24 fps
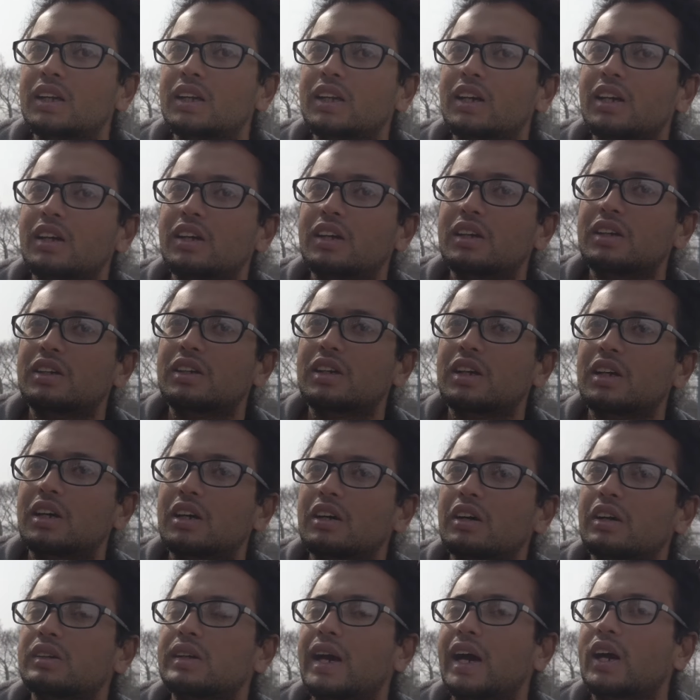There is
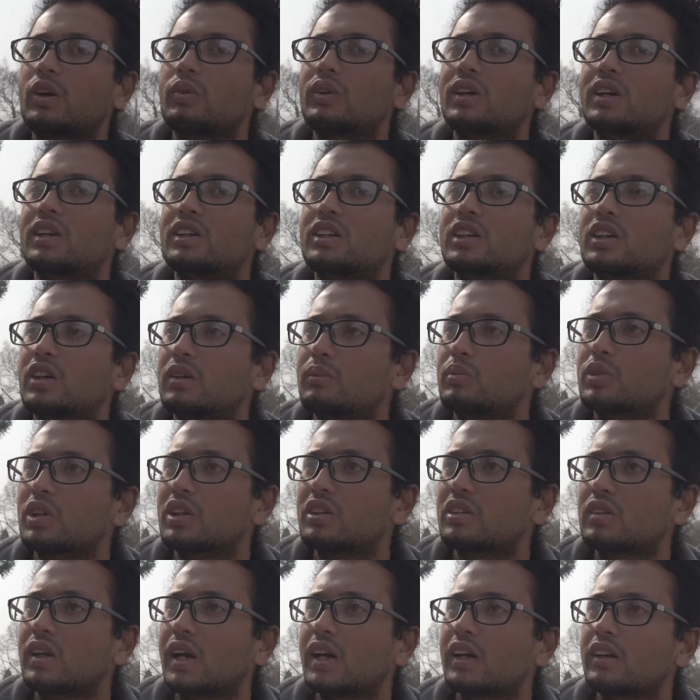uh, sacred
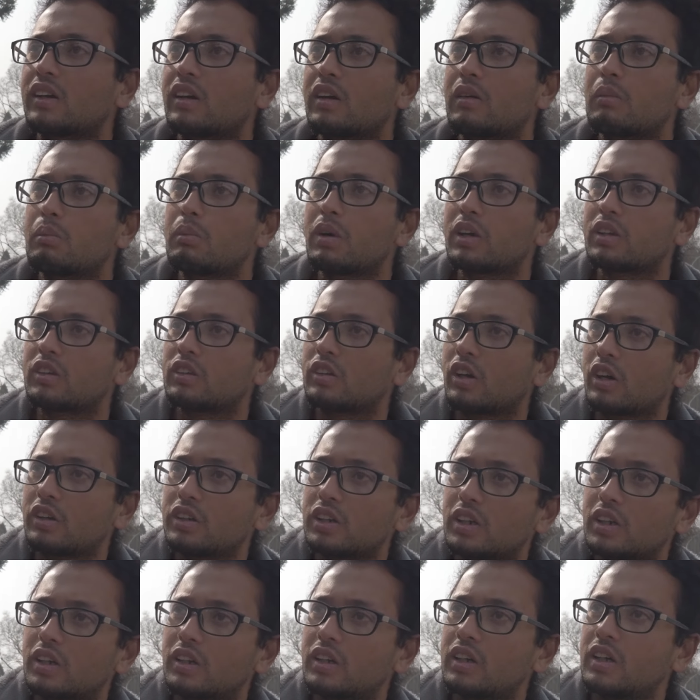scriptures like Himavat
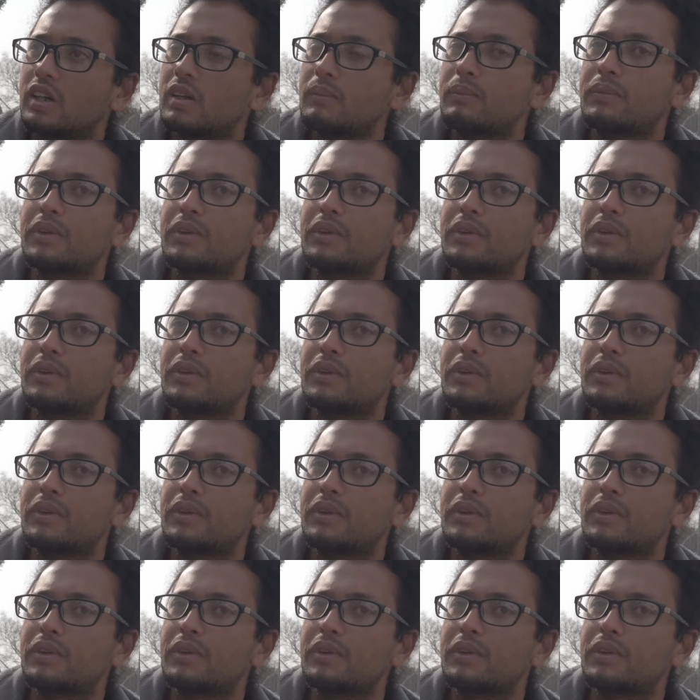Khanda,